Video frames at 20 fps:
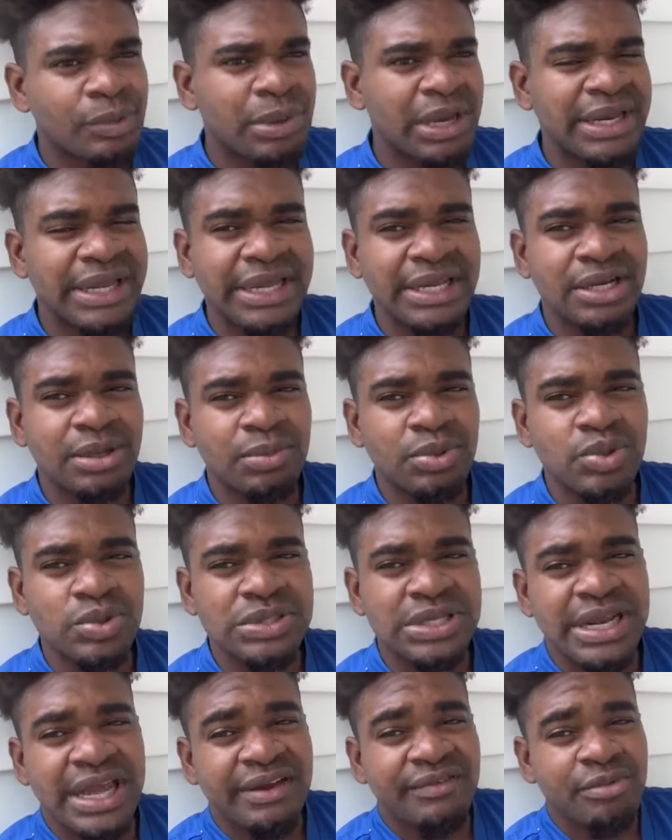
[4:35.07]
We might end up
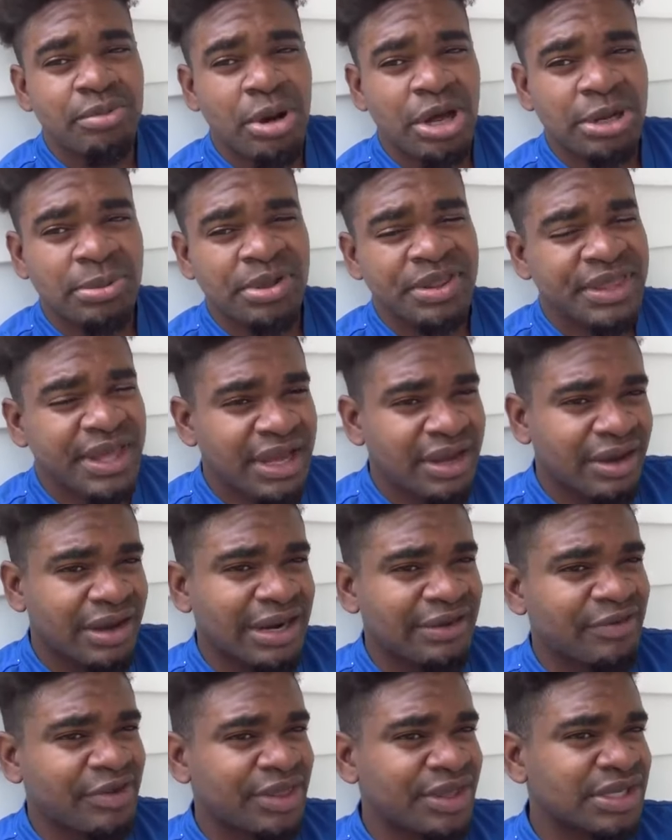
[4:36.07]
losing everybody, but thank
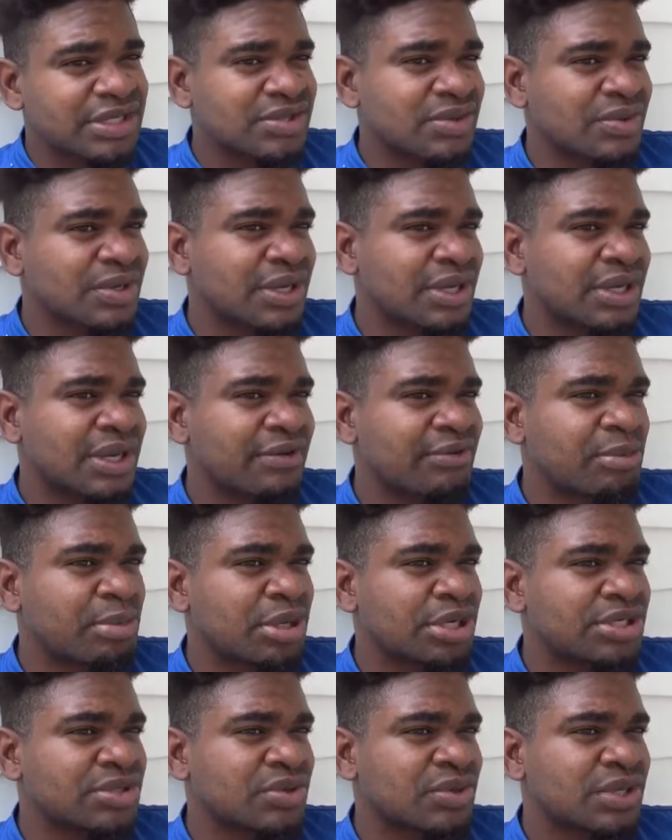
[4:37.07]
God everything is okay.
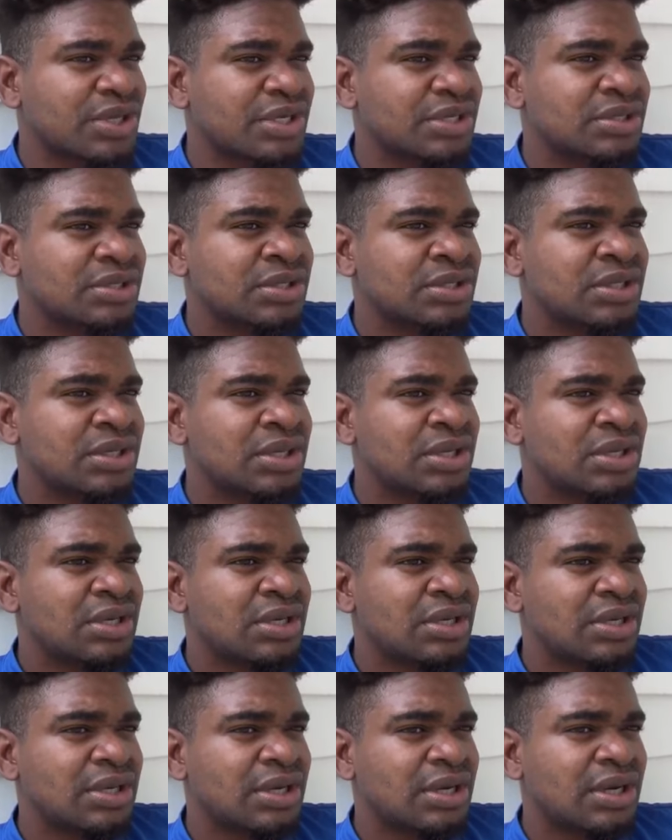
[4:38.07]
Everybody's okay.
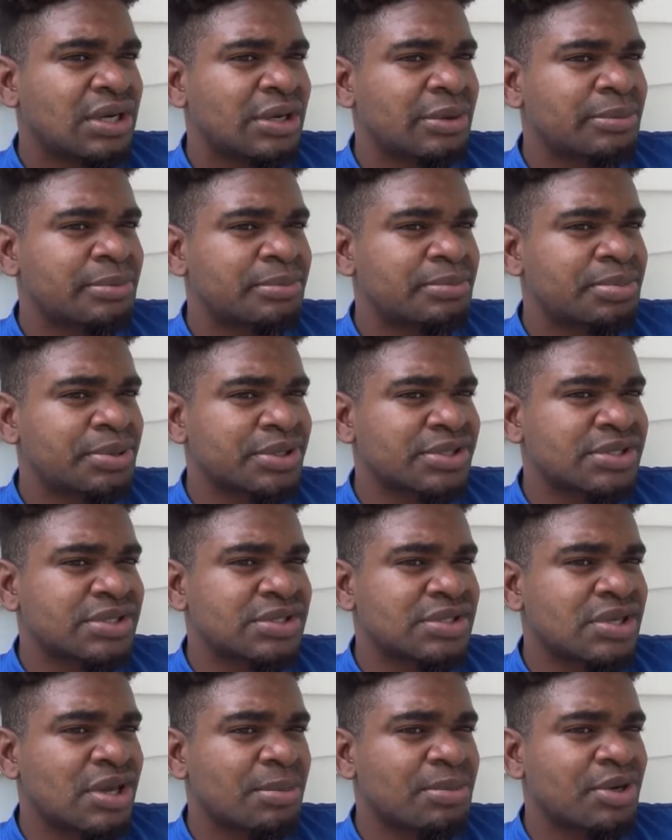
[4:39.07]
Um,
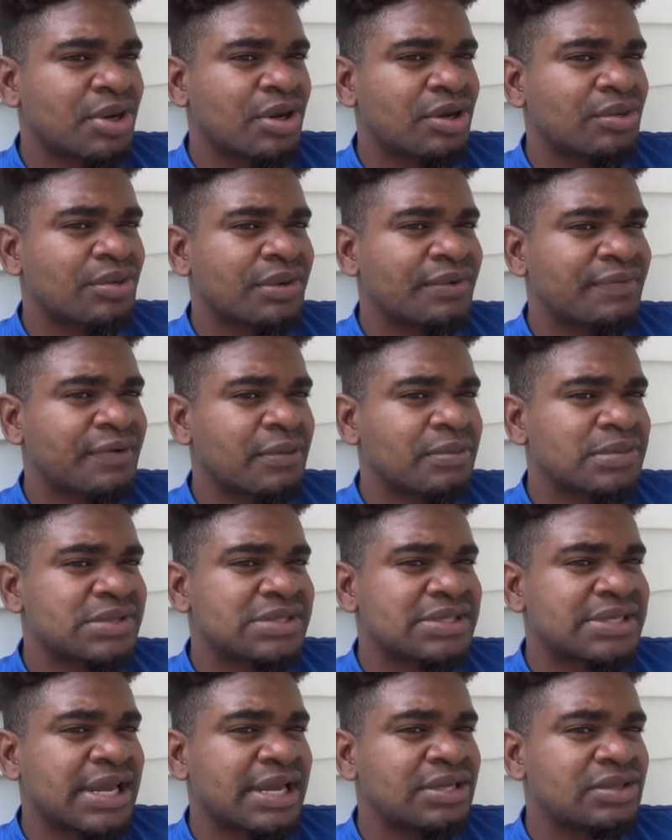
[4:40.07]
persons coming all the way from
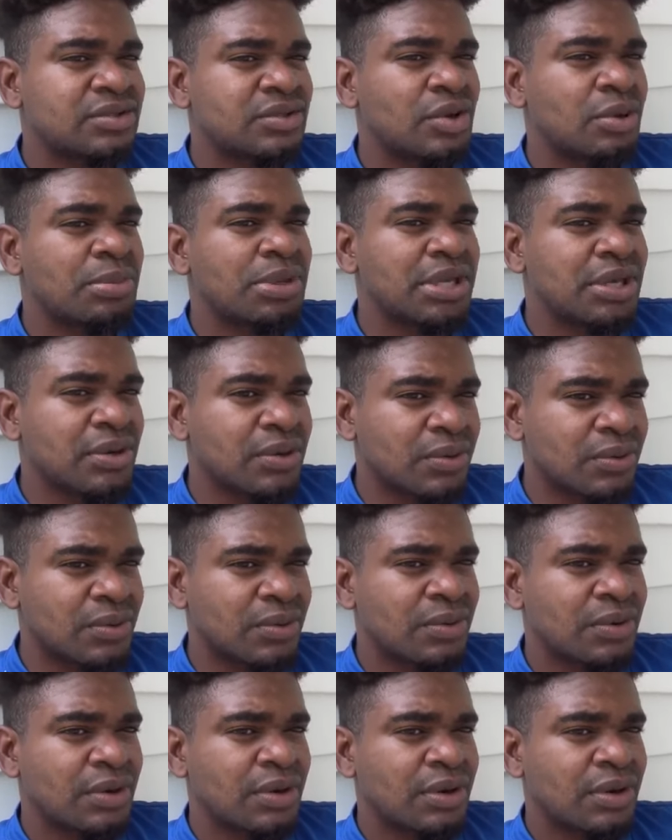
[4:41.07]
Santo Domingo
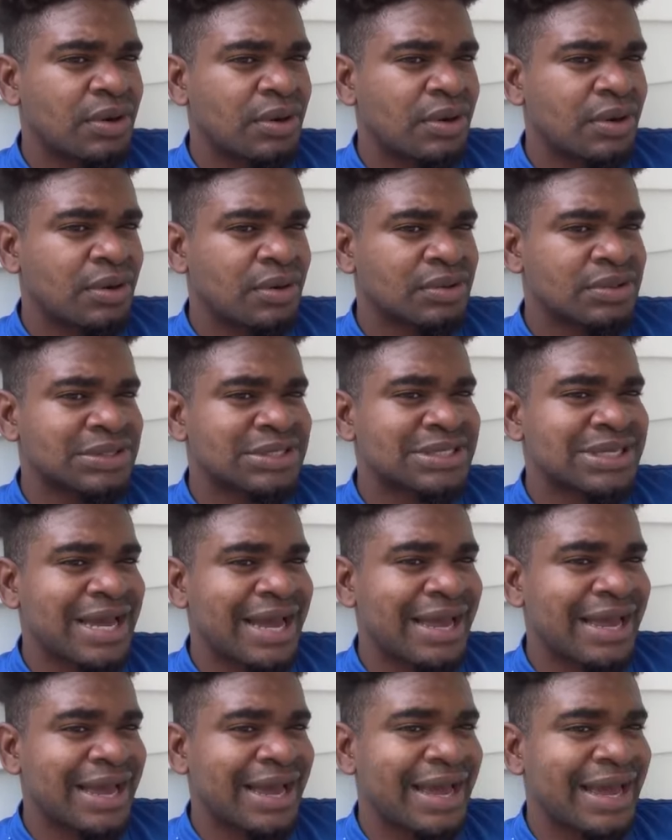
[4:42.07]
on
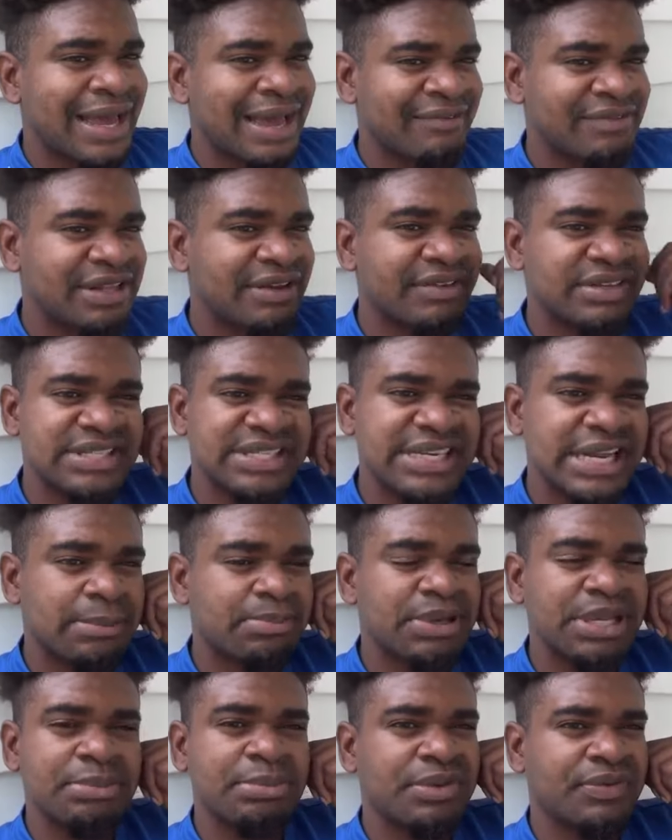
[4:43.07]
Sky High. I've never seen
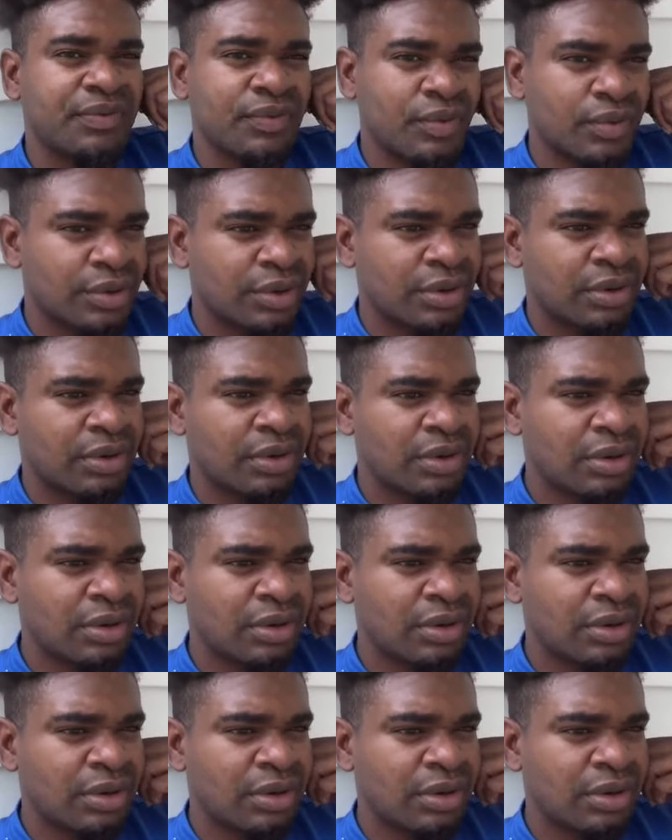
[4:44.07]
that plane before.